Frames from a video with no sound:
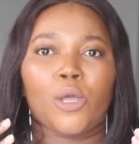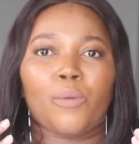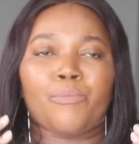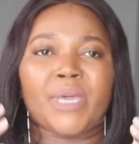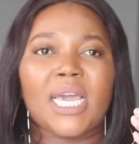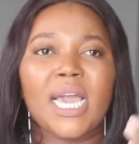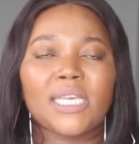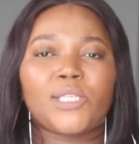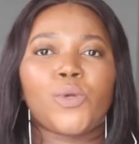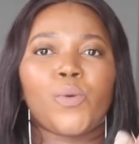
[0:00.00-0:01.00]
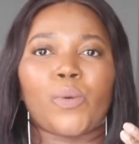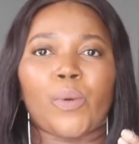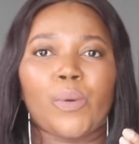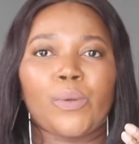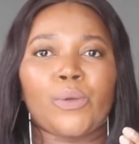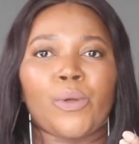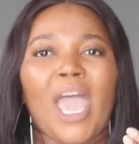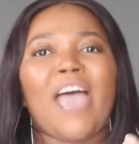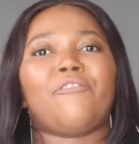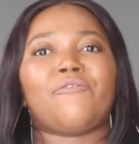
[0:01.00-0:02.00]
because you
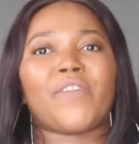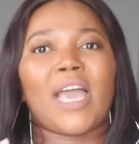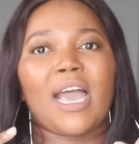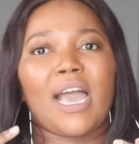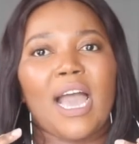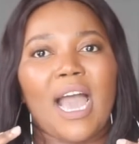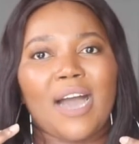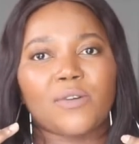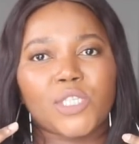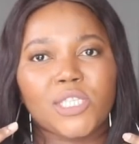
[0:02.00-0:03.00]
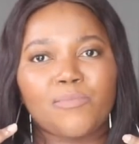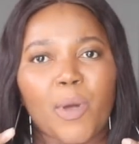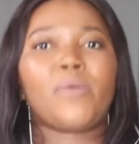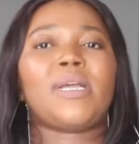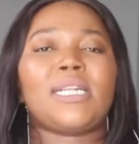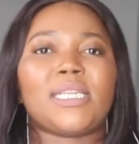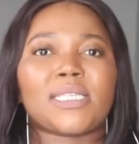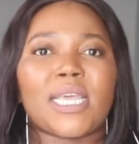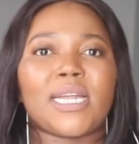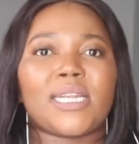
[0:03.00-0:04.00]
have outspokenly
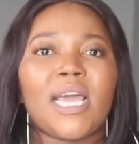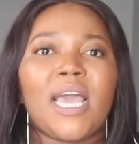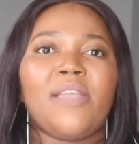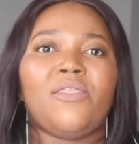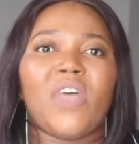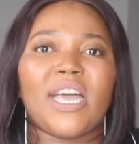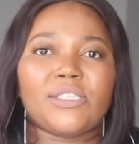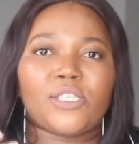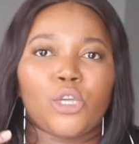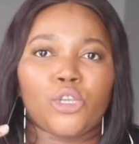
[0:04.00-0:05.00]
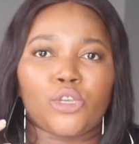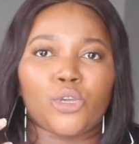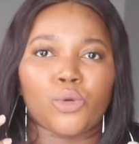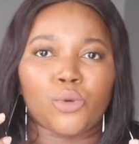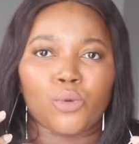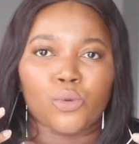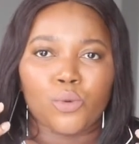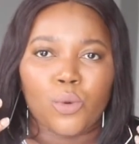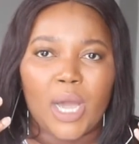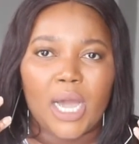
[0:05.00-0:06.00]
said that
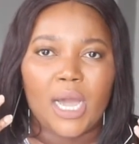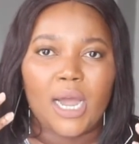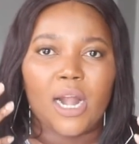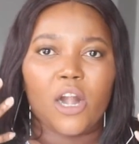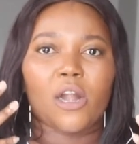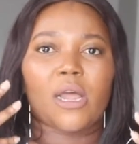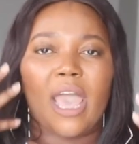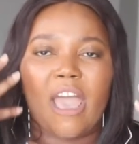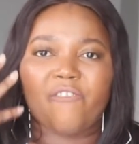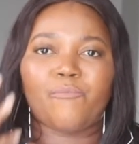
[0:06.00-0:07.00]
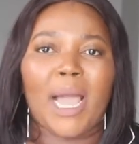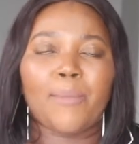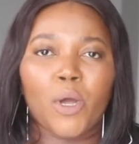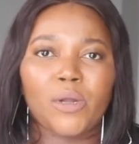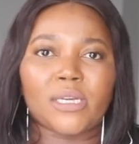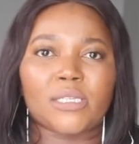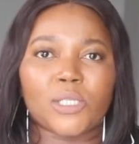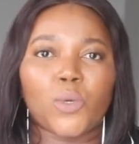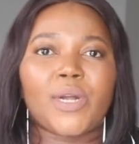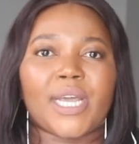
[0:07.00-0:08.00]
you have bipolar
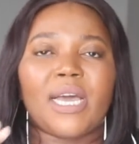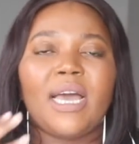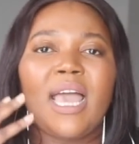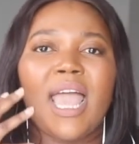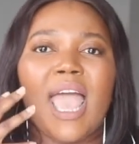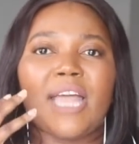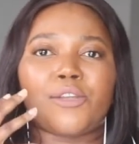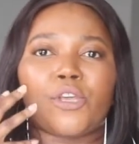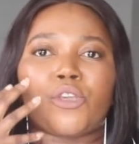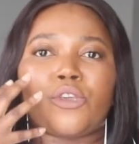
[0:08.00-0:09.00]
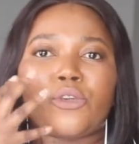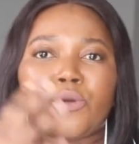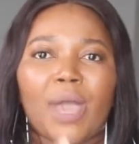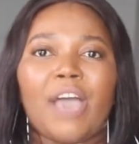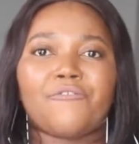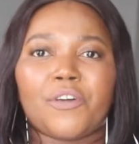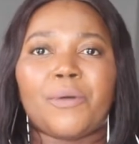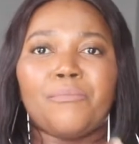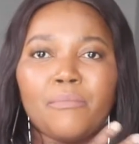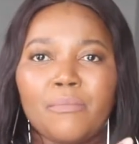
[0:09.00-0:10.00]
disorder and you
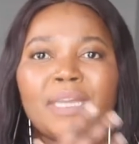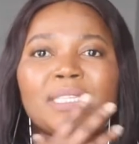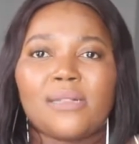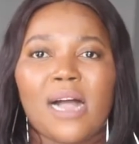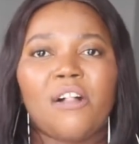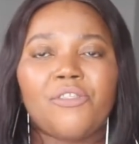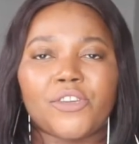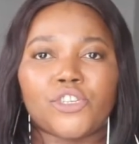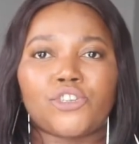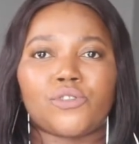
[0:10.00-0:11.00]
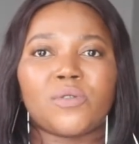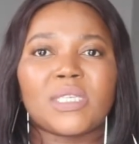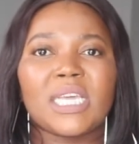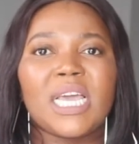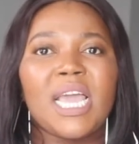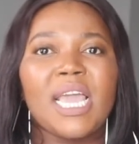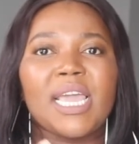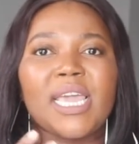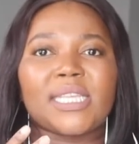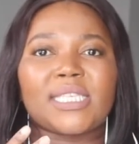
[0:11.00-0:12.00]
have mental health issues,
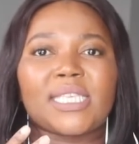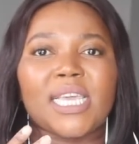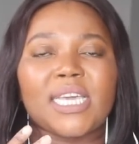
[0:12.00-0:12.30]
it's